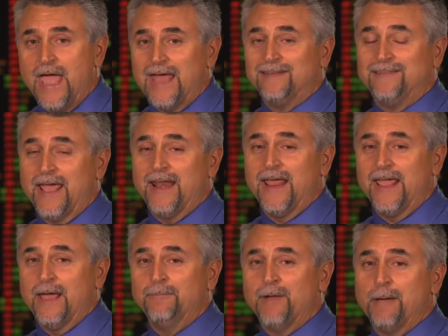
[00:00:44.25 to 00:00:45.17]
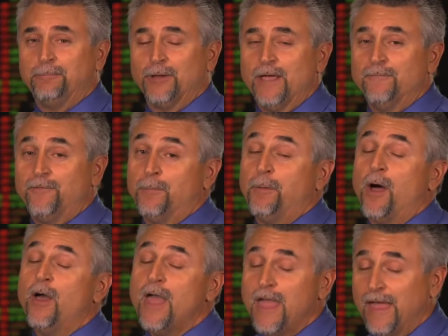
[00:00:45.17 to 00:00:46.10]
at 10 a.m., not playing
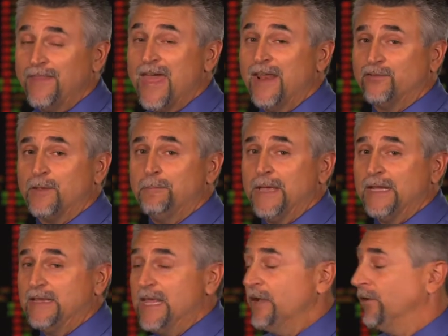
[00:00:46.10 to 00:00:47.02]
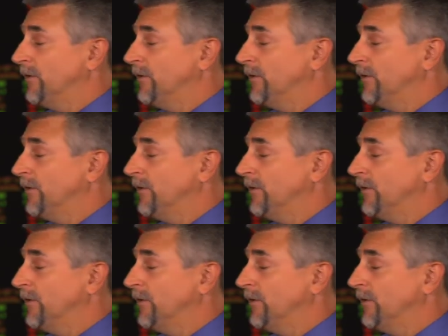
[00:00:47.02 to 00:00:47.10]
football. And that is a big deal.